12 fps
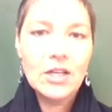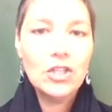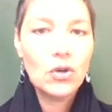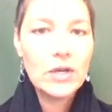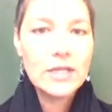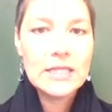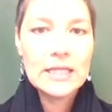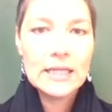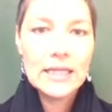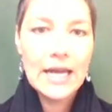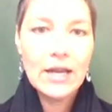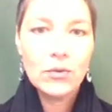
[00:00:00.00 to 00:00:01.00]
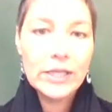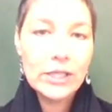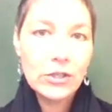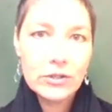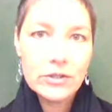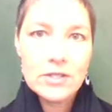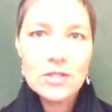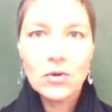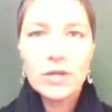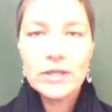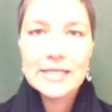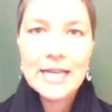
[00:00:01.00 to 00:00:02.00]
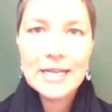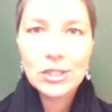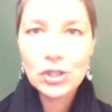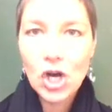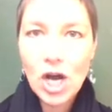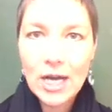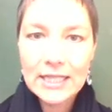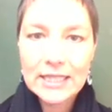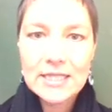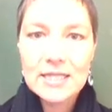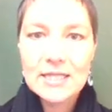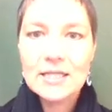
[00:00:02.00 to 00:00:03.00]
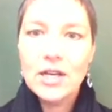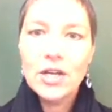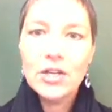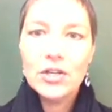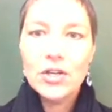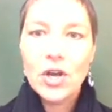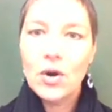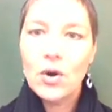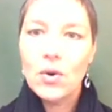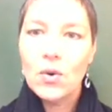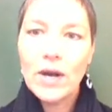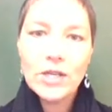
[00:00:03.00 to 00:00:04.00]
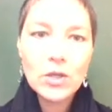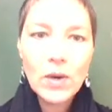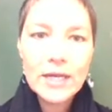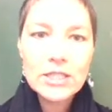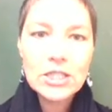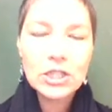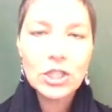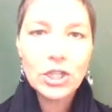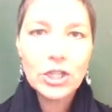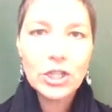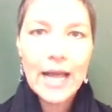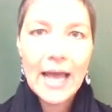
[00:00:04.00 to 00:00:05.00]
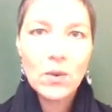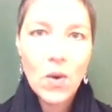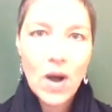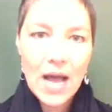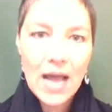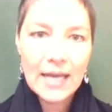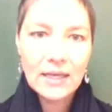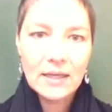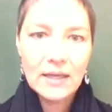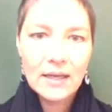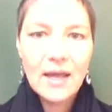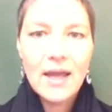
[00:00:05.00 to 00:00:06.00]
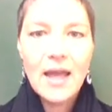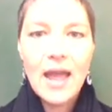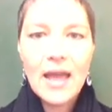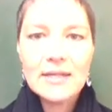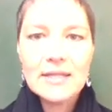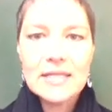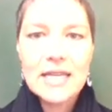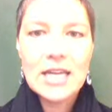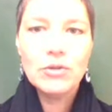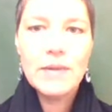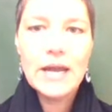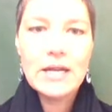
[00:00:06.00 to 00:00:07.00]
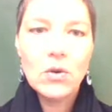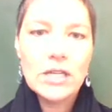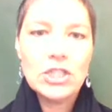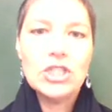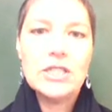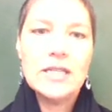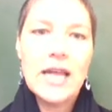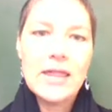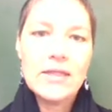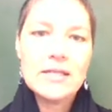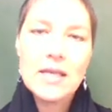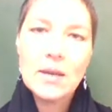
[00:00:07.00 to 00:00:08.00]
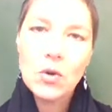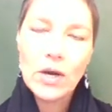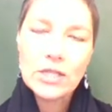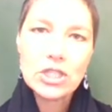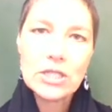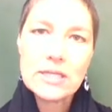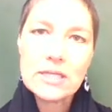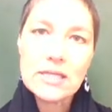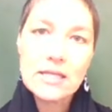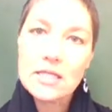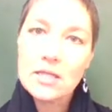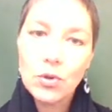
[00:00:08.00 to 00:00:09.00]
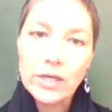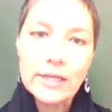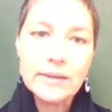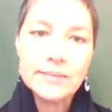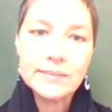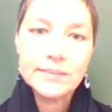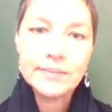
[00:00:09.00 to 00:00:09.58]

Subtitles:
You're going to let readers, or in this case your audience, know what you wanted to learn and why, and state your main question and the sub-questions that support it.